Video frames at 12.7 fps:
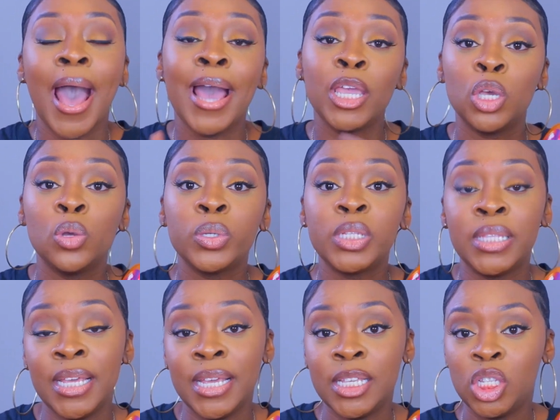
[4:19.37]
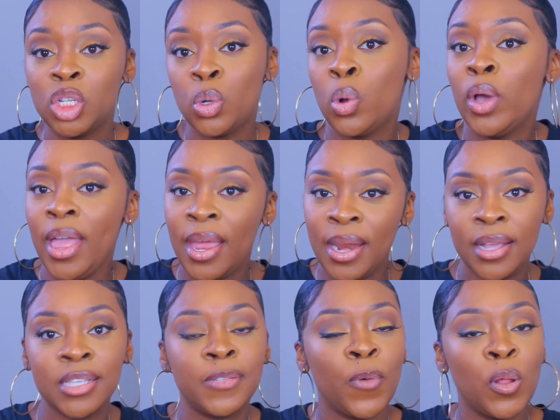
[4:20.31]
I use this to go ahead
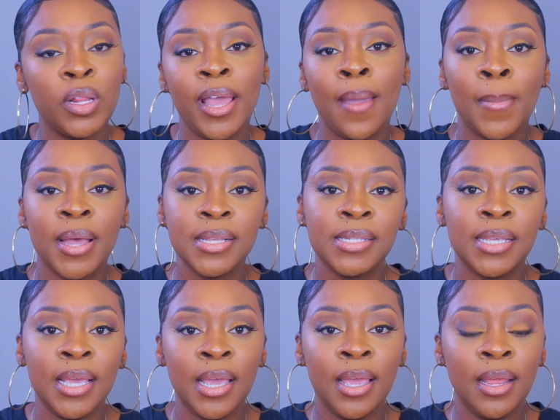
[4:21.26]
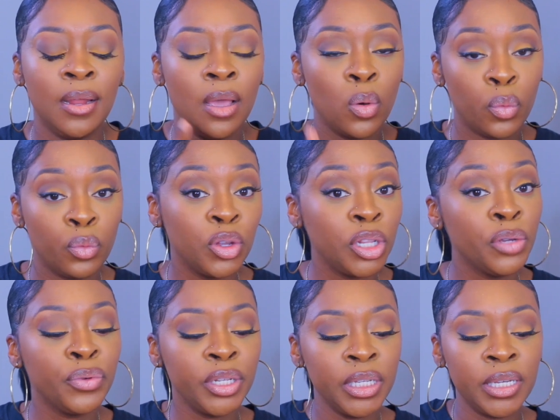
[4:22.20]
and exfoliate my skin
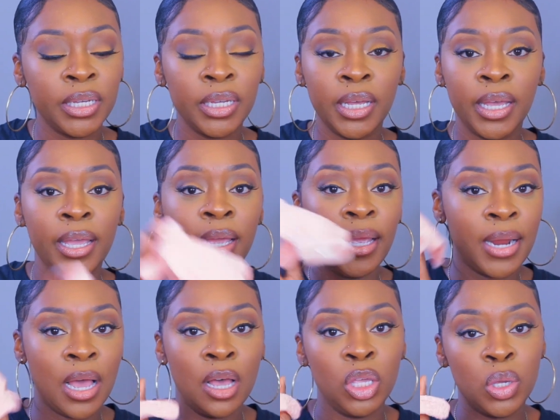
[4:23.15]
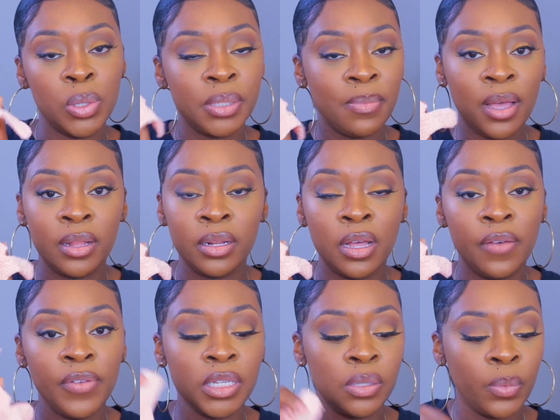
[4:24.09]
really, really good. And I'll use my
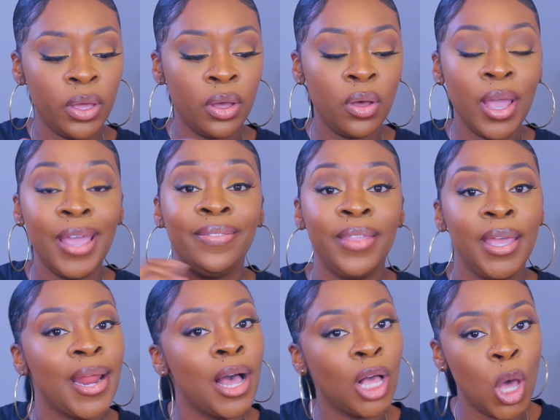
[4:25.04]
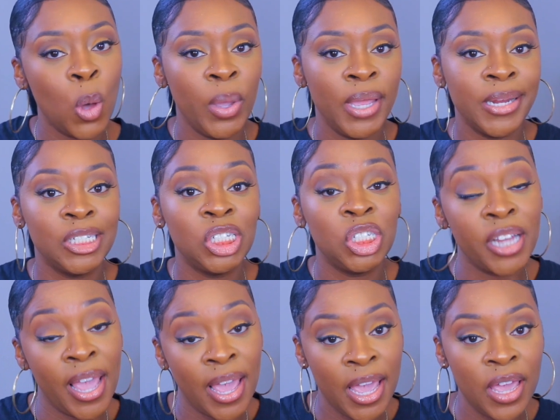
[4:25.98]
glove as well. And then I'll go in and
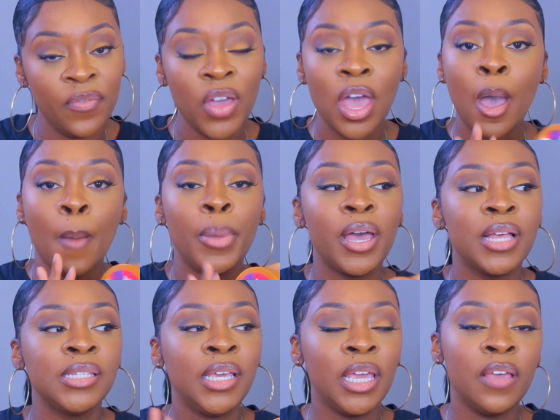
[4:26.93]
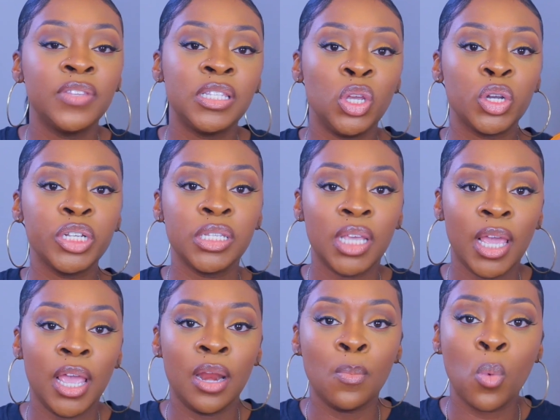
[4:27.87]
shave, because it gives your
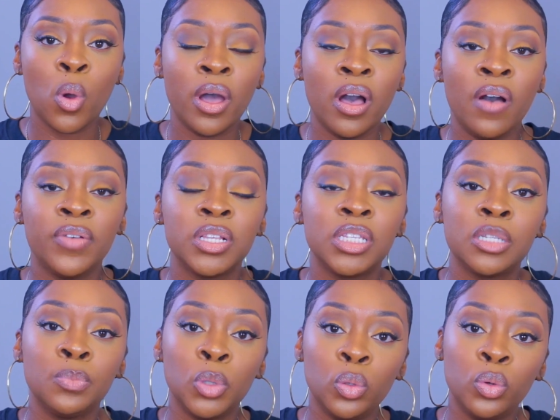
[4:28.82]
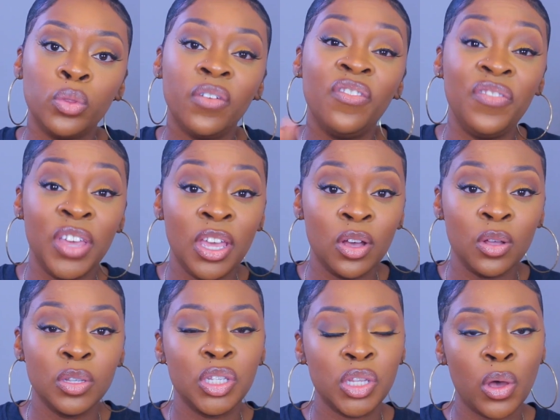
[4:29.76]
skin more of a smooth
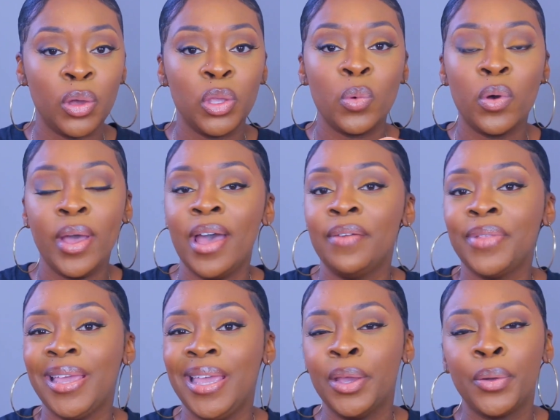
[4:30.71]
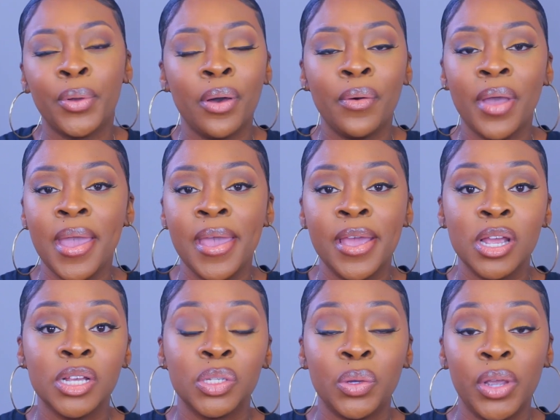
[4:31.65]
feel, so you won't have like ingrown
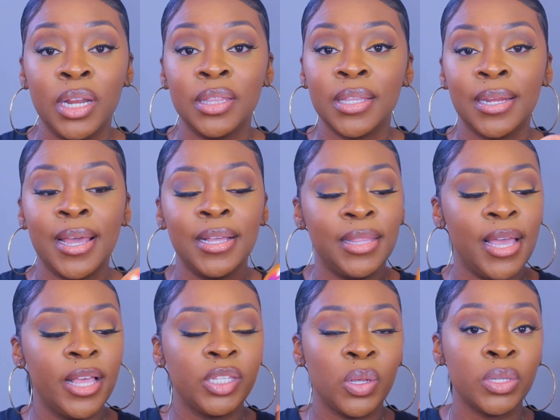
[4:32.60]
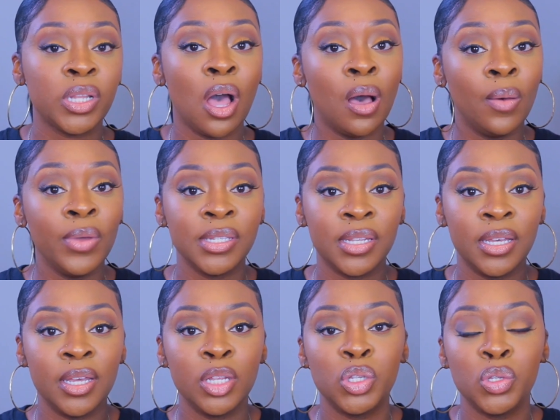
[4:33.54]
hairs or anything like that. So it's always
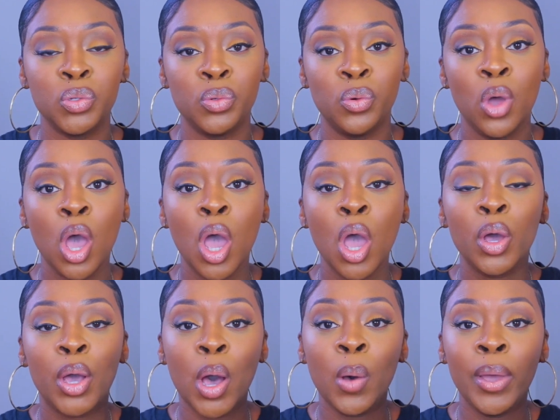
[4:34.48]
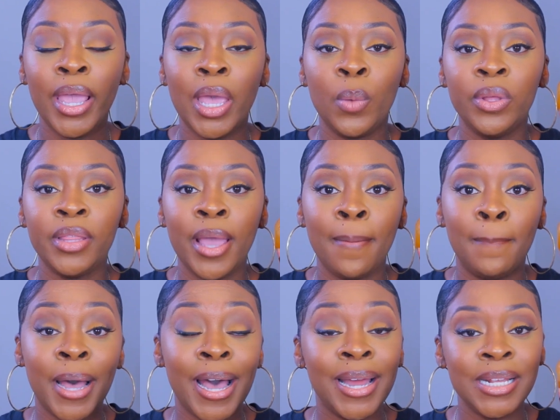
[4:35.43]
good to go in with a
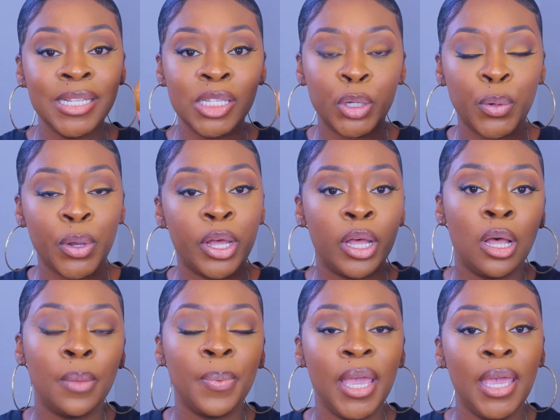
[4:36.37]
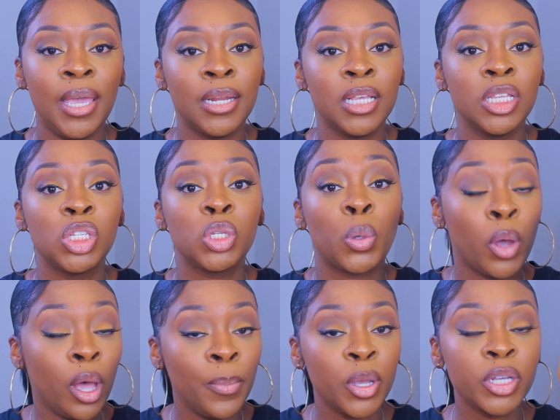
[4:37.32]
body scrub and
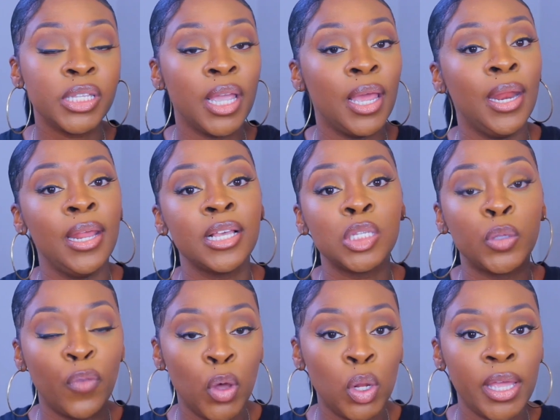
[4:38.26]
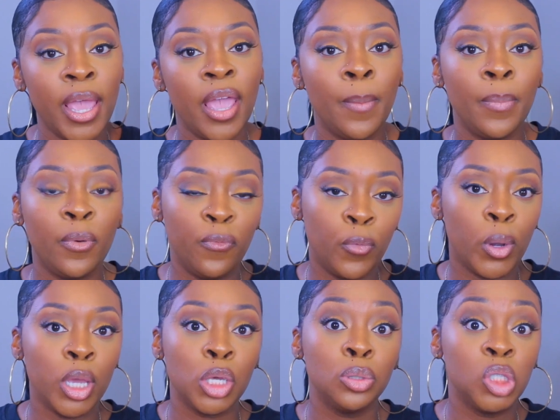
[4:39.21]
scrub your skin and exfoliate
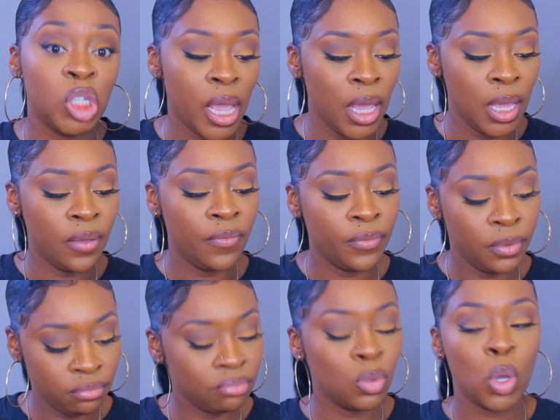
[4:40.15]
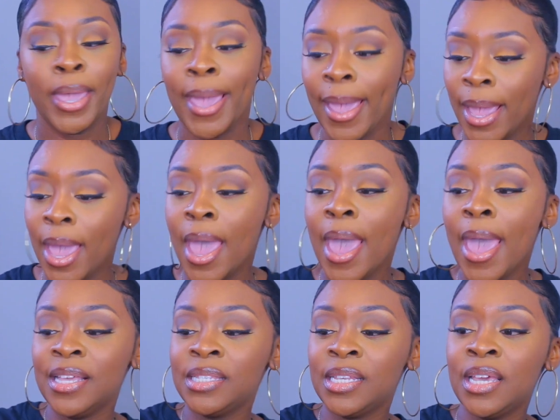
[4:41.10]
before you shave. Okay.
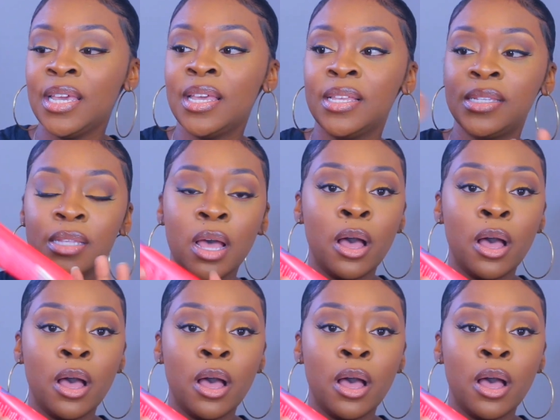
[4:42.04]
This is